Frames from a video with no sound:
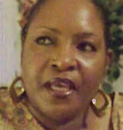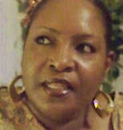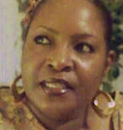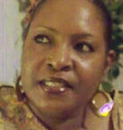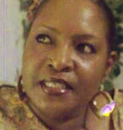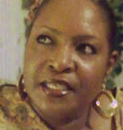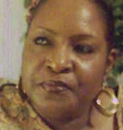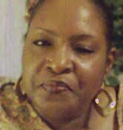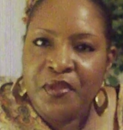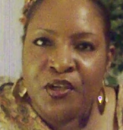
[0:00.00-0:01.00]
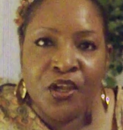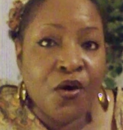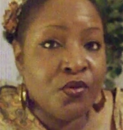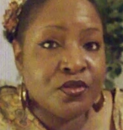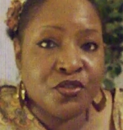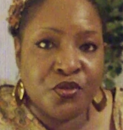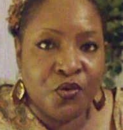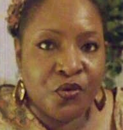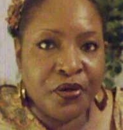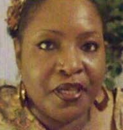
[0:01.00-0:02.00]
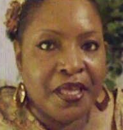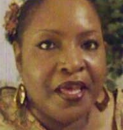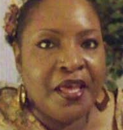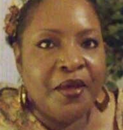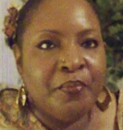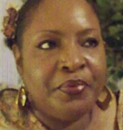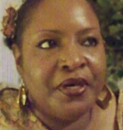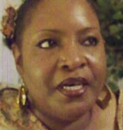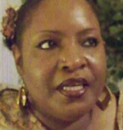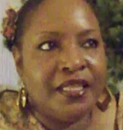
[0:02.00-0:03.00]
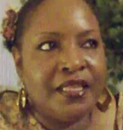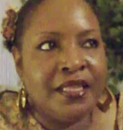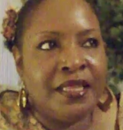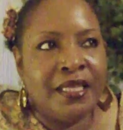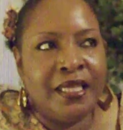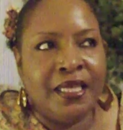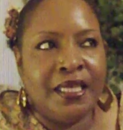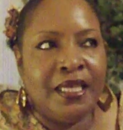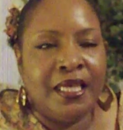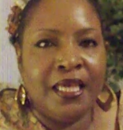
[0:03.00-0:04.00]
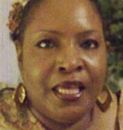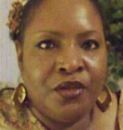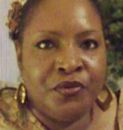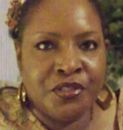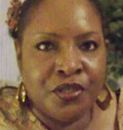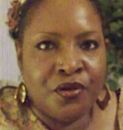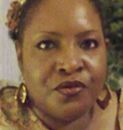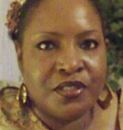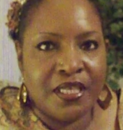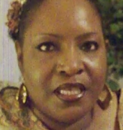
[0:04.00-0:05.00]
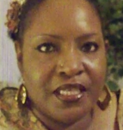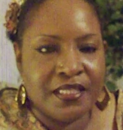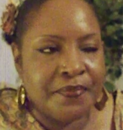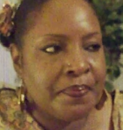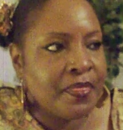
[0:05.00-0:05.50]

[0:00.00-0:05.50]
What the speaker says: let's see, long story, but the end results is,